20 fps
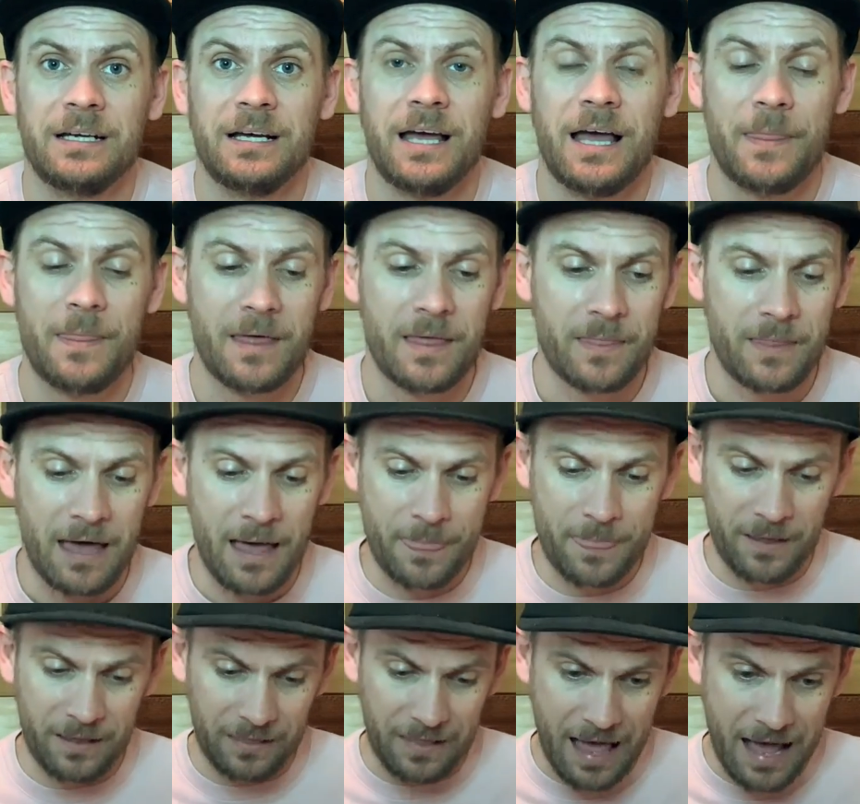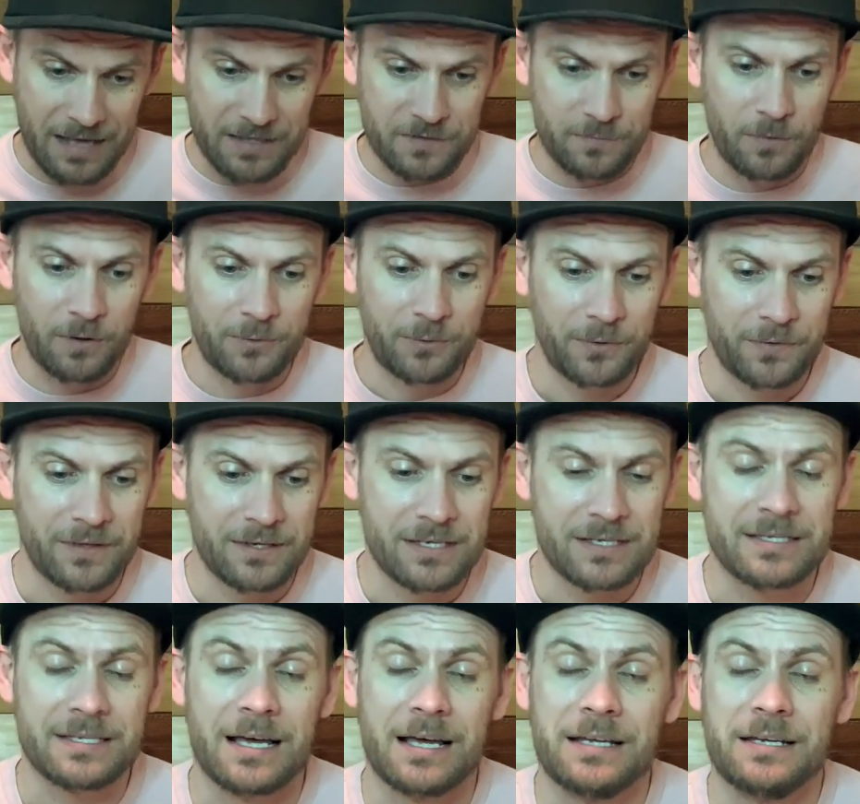And then at the last moment, what they
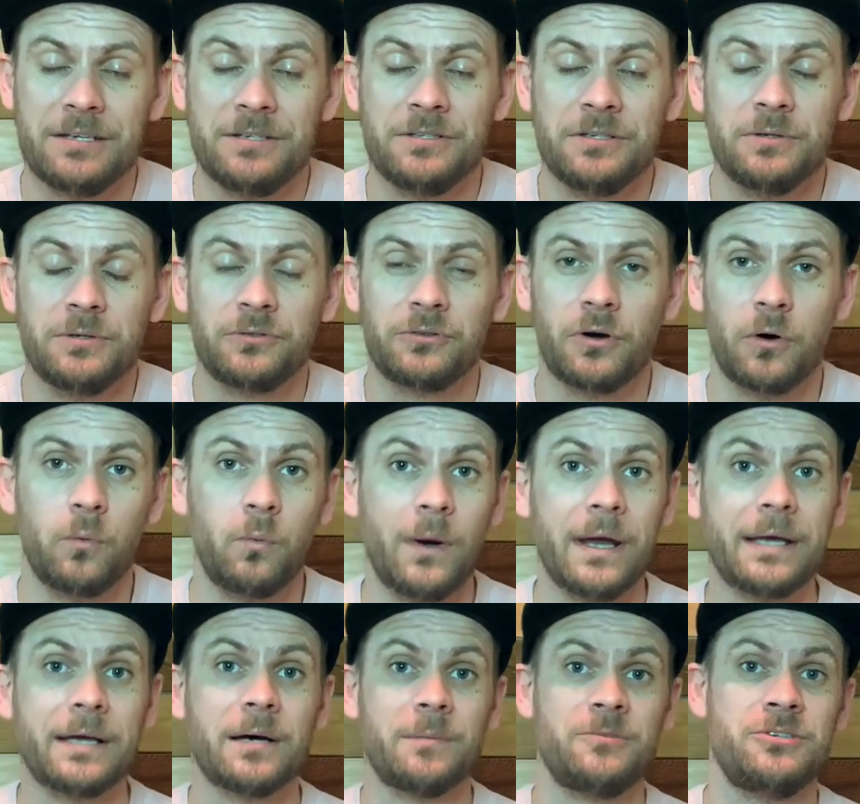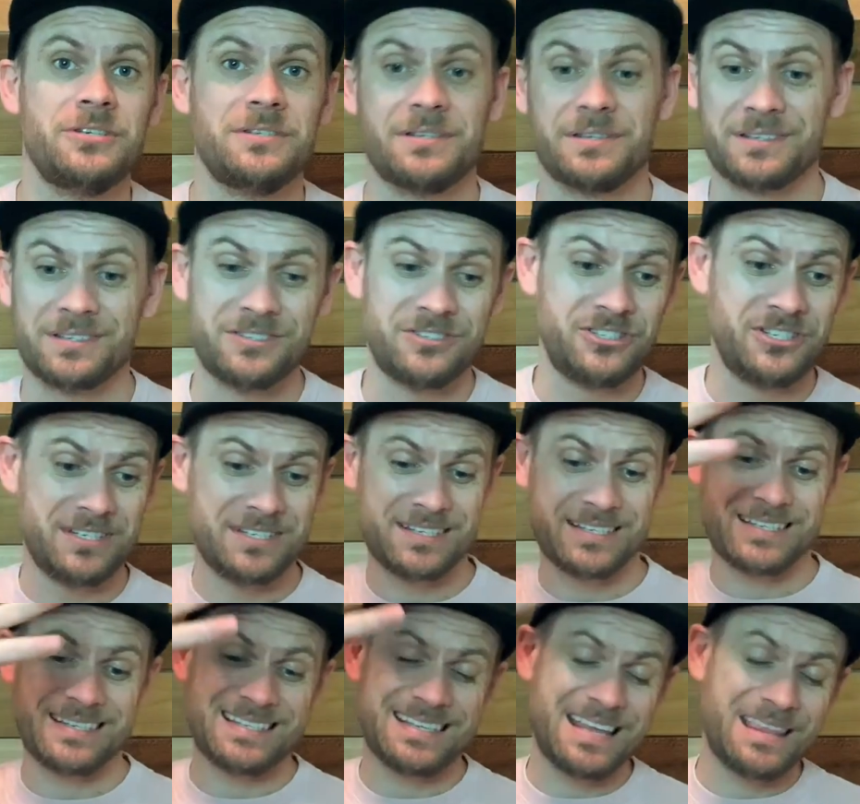decide to do is go wake up Jesus, because
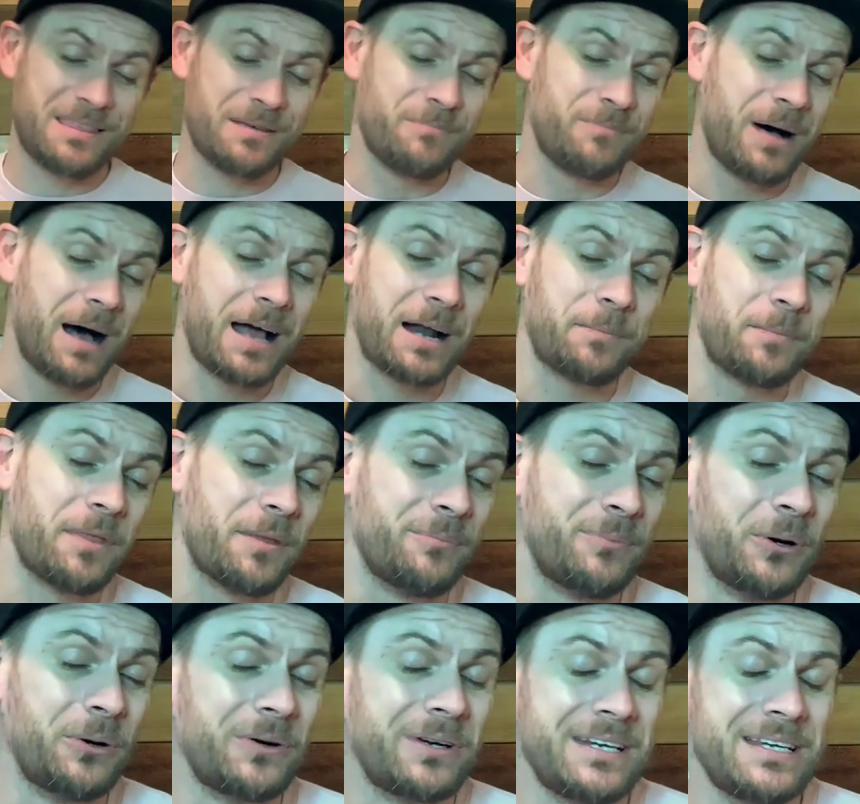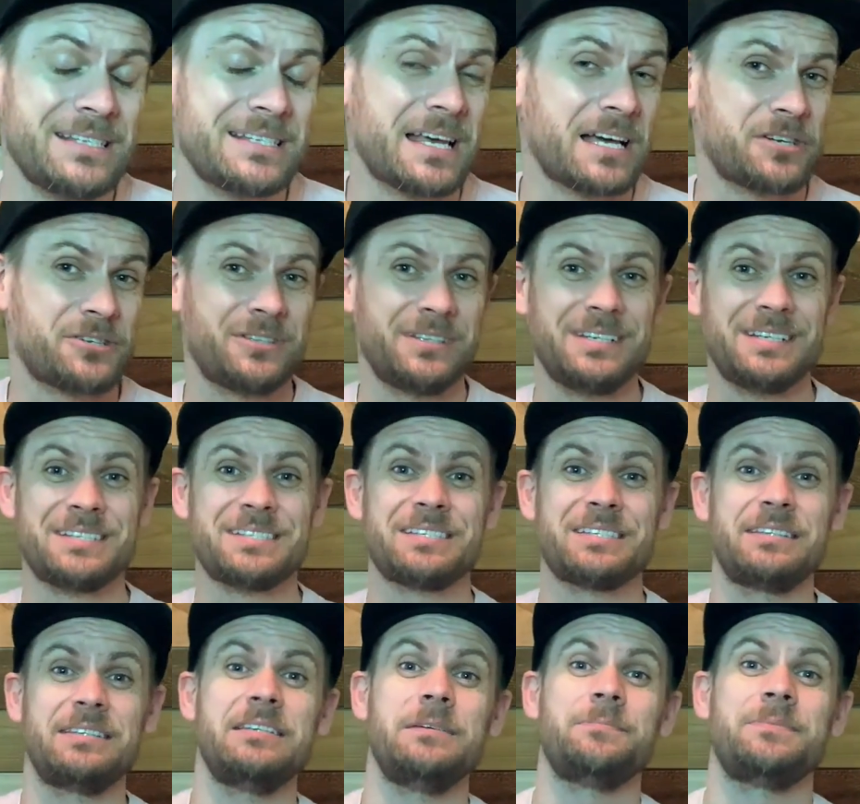Jesus is in the bottom of the boat, and he's actually
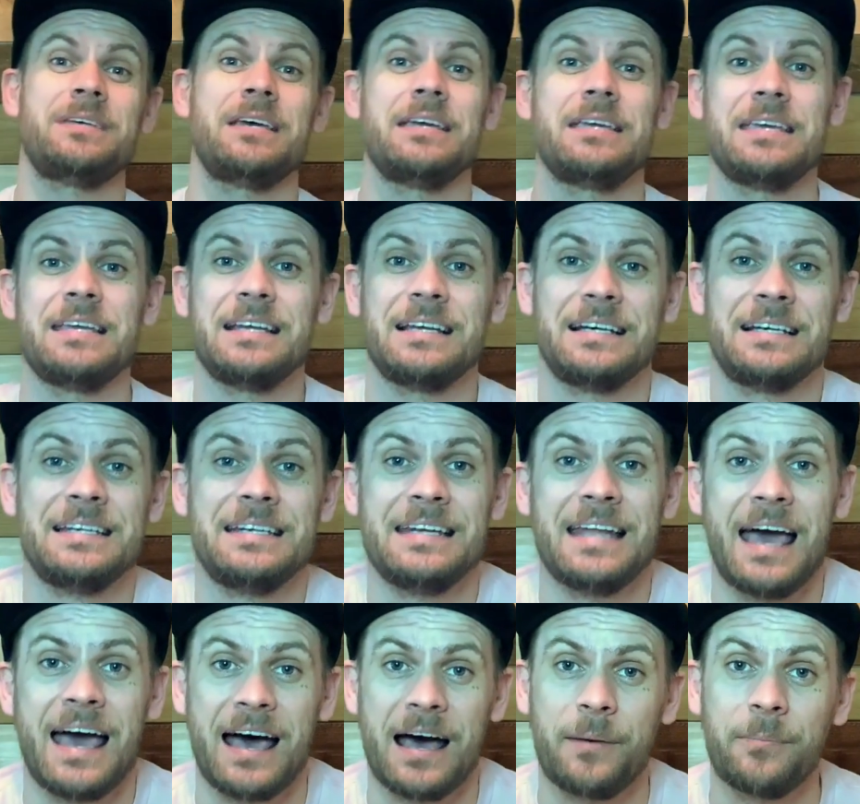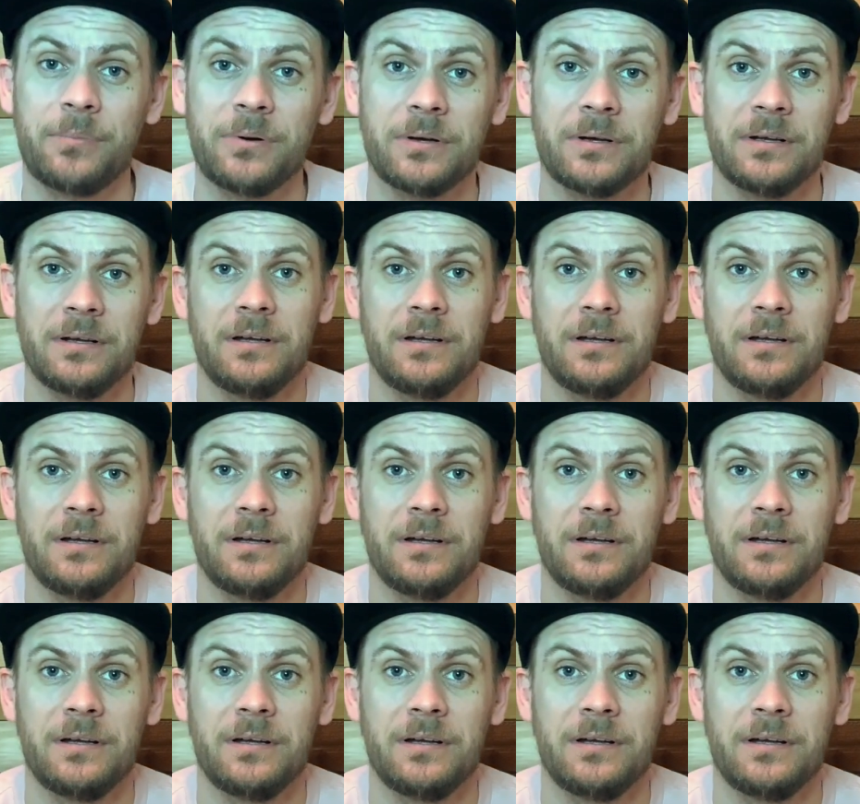asleep taking a nap.